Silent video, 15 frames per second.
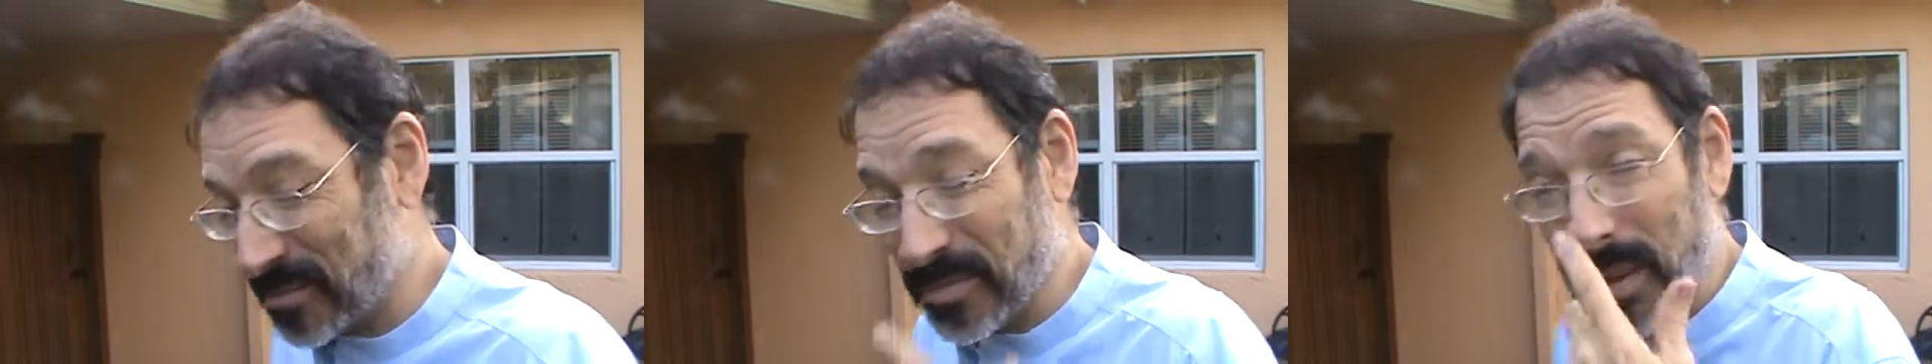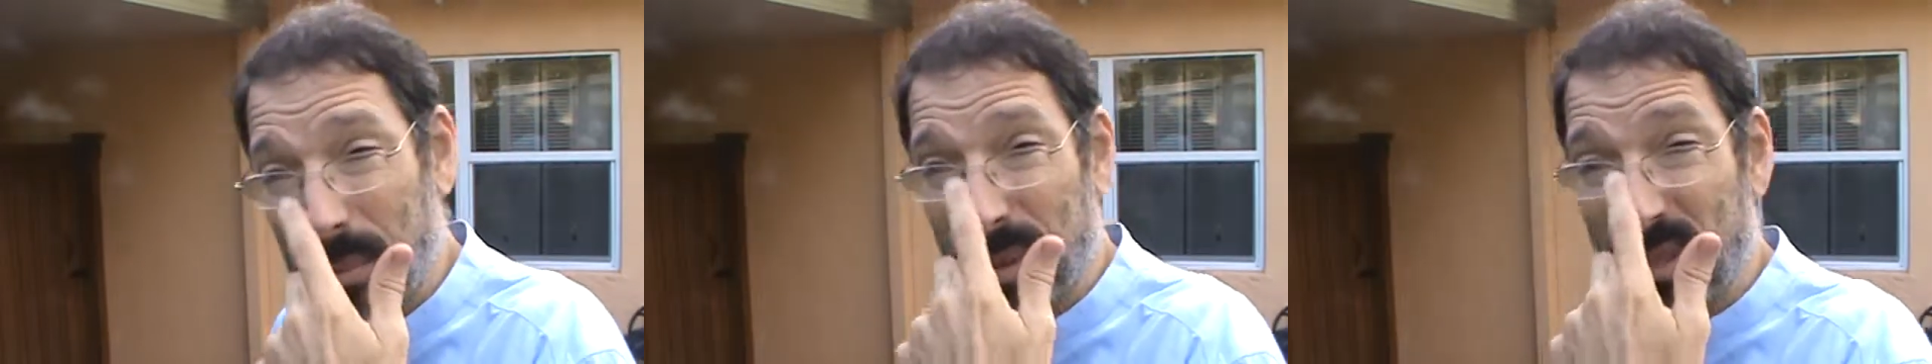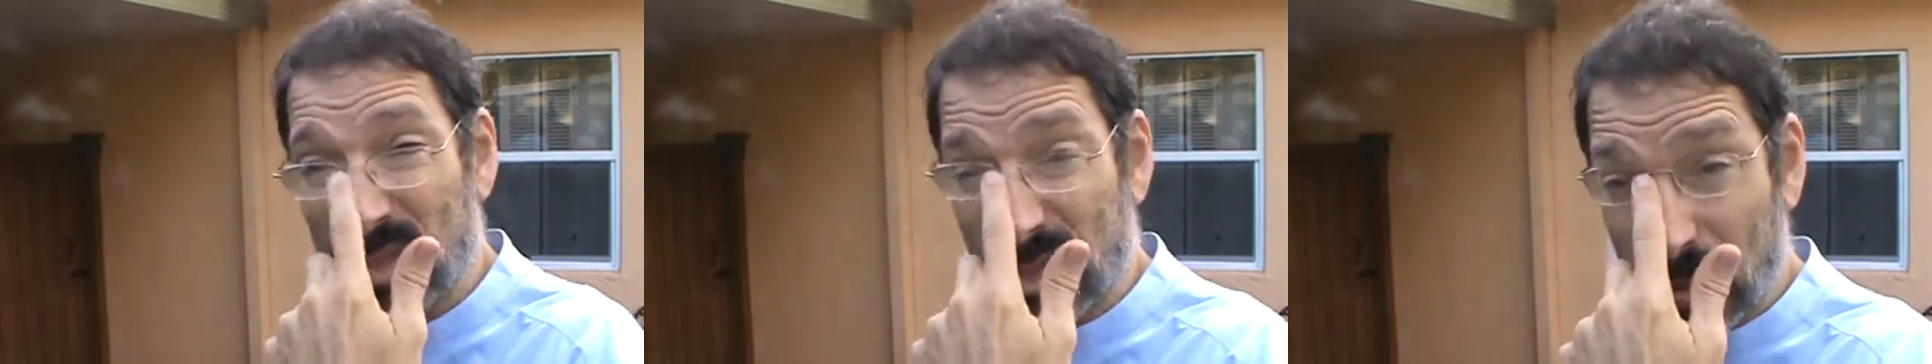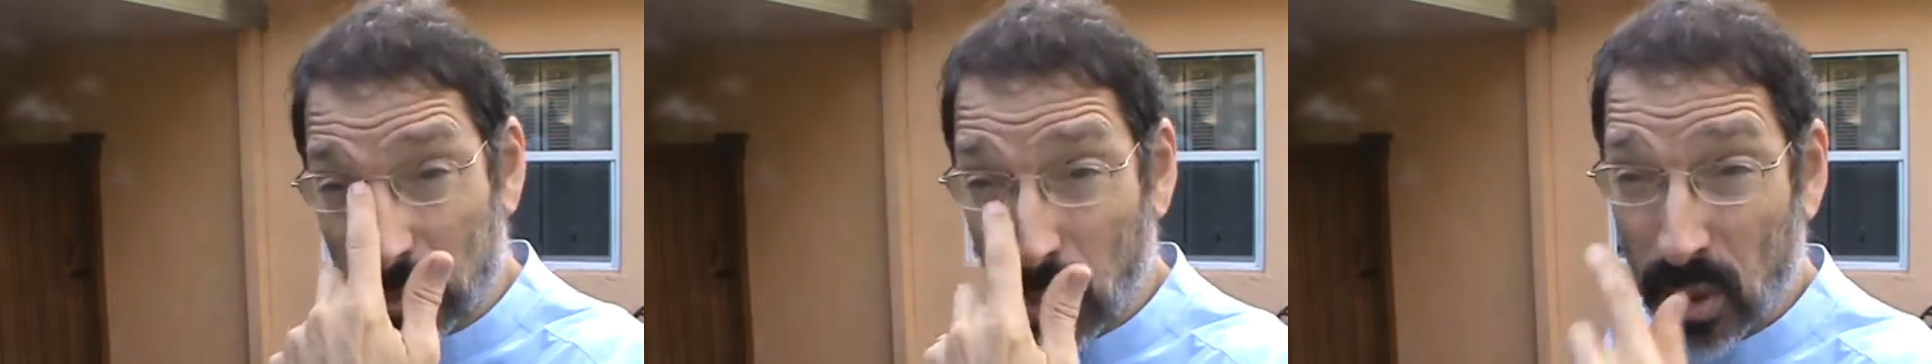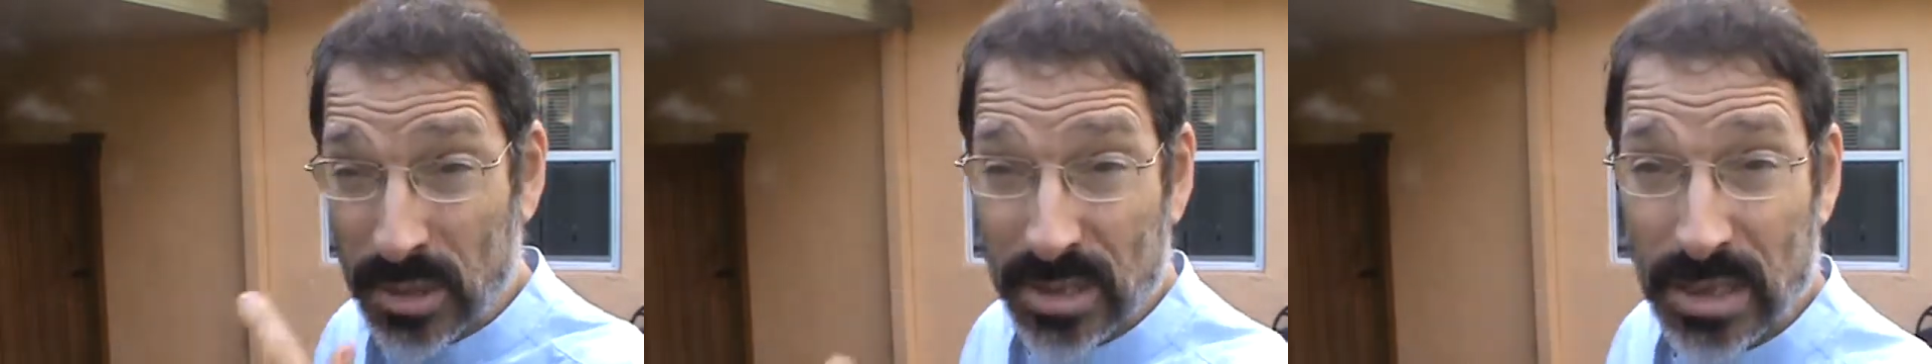Maybe it's the
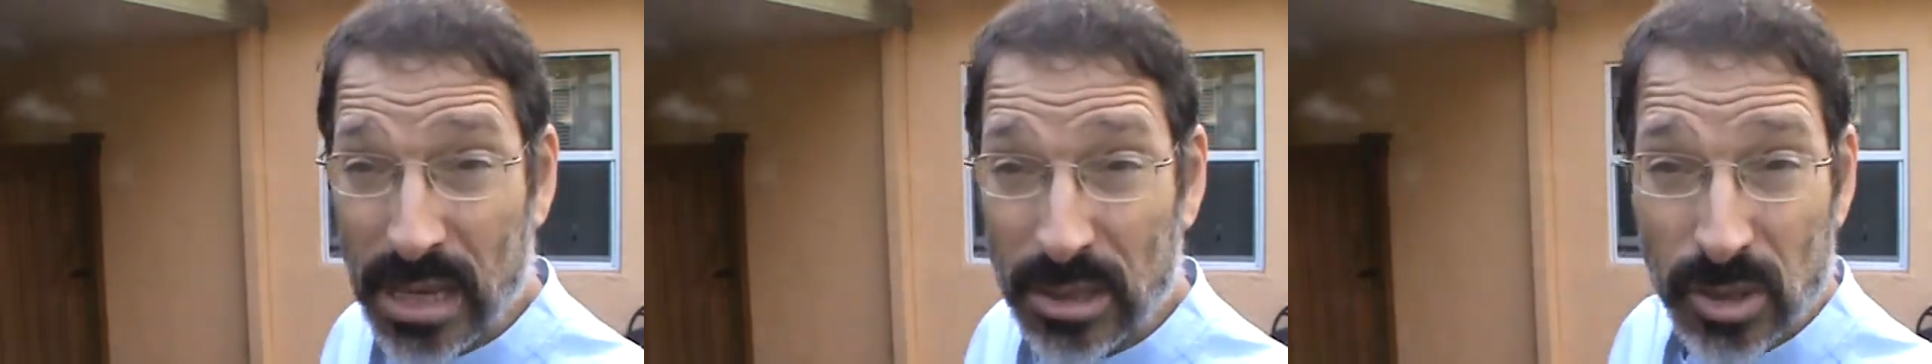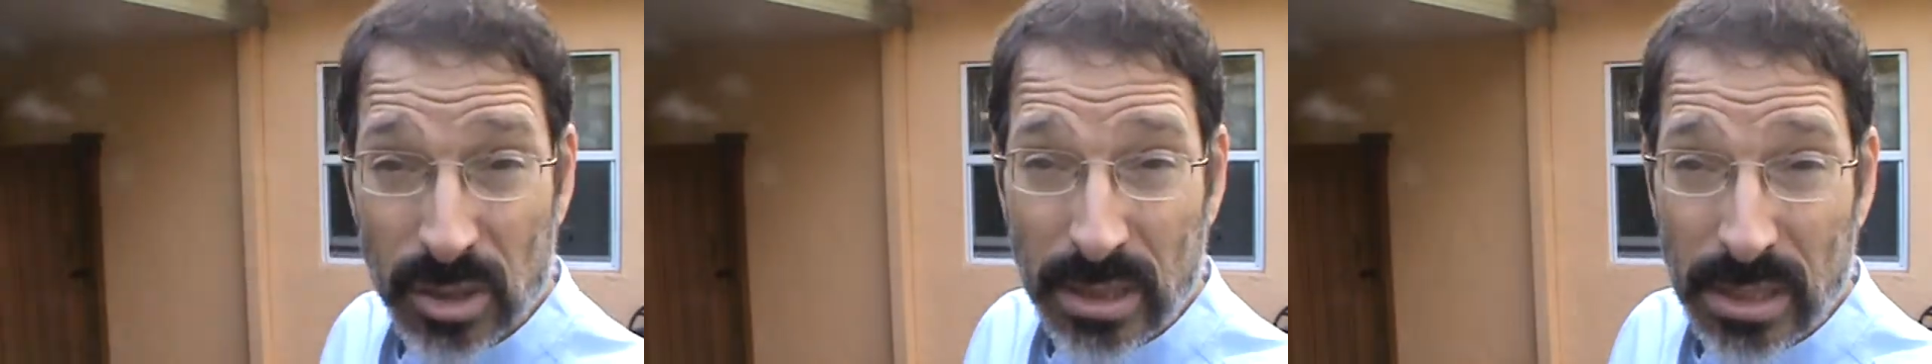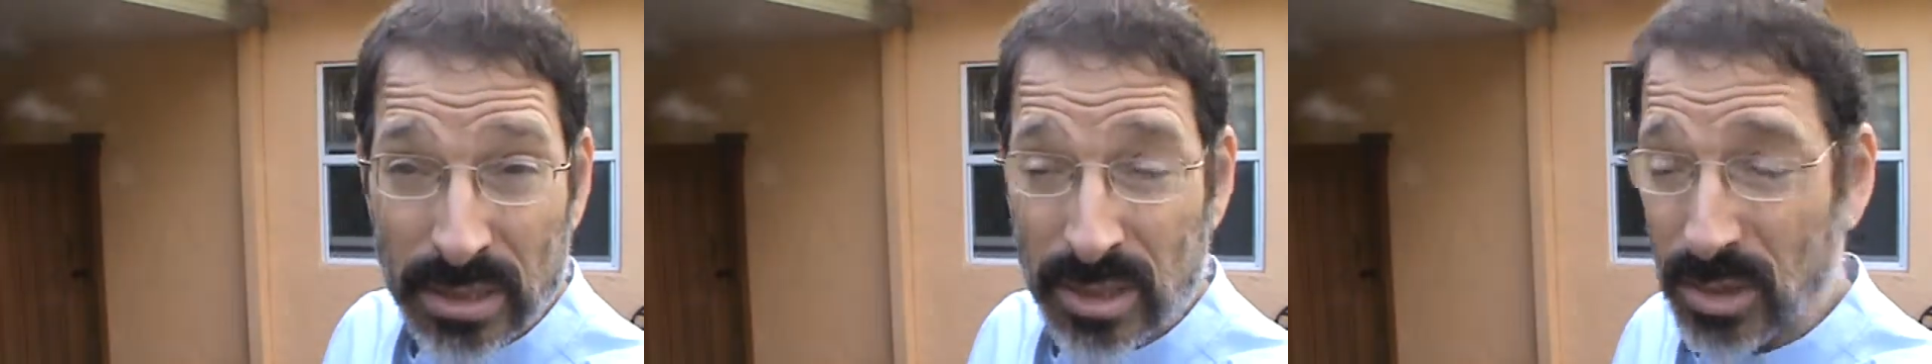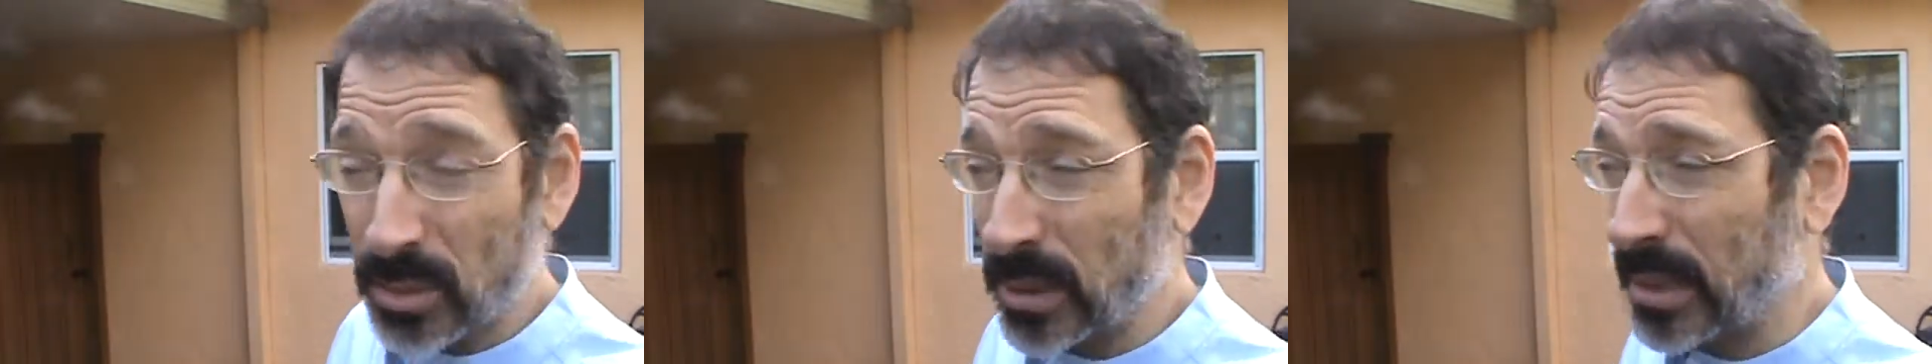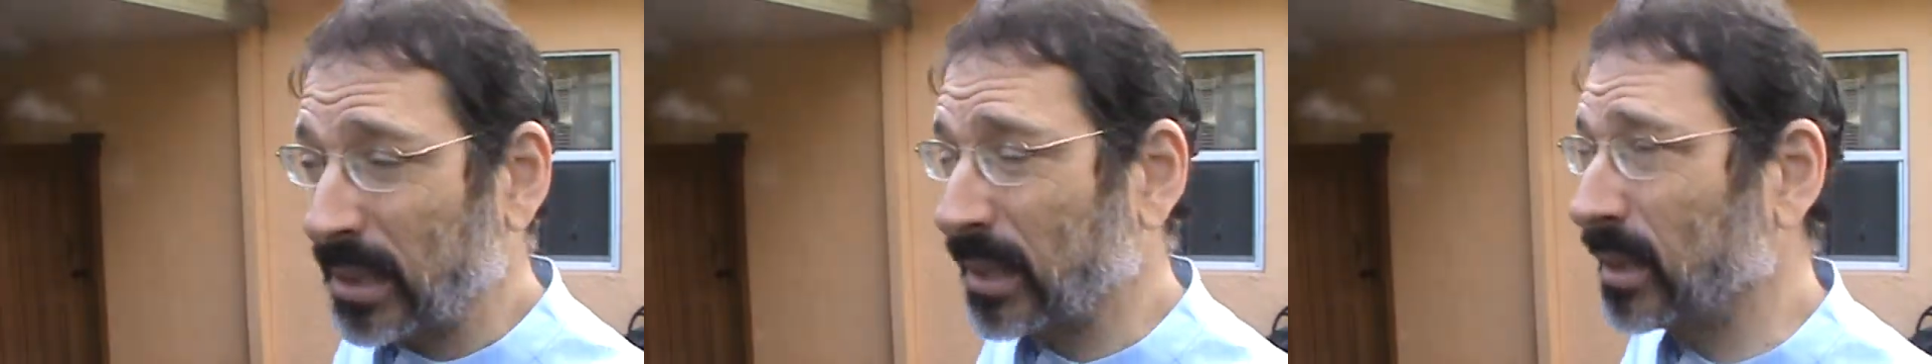sports section next to
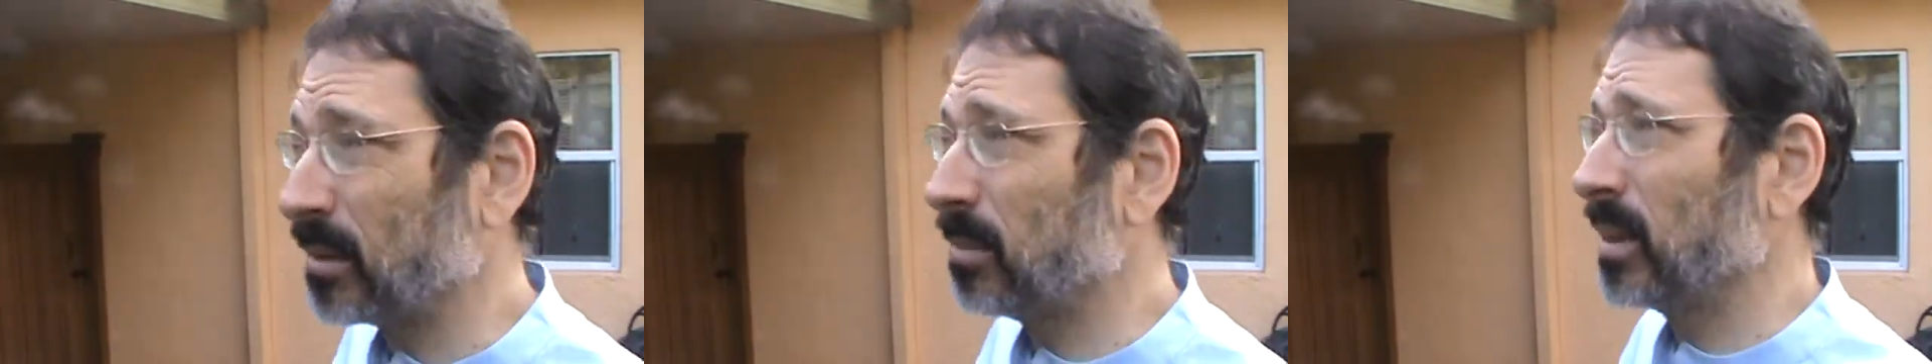a kid.